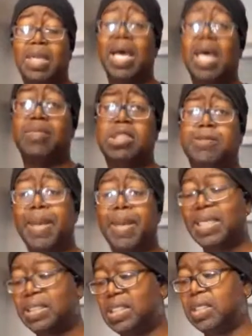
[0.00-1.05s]
a lot of
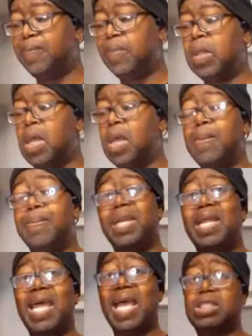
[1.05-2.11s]
spicy. But
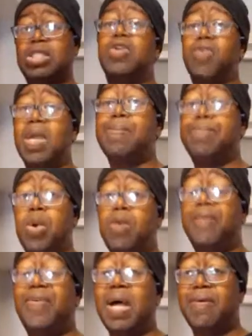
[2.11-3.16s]
it has a great
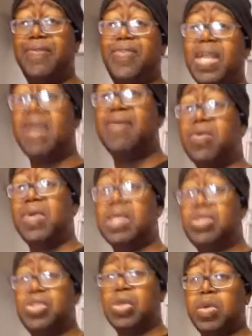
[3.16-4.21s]
profile flavoring
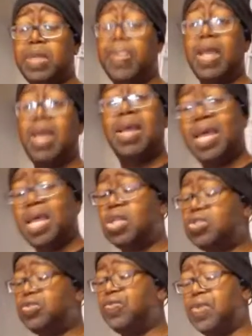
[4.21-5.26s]
to it, and
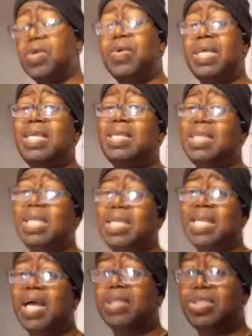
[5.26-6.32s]
it's real easy to
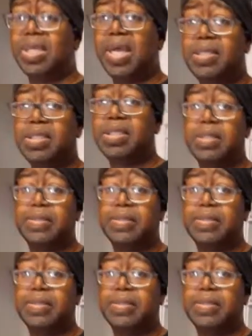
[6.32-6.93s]
digest.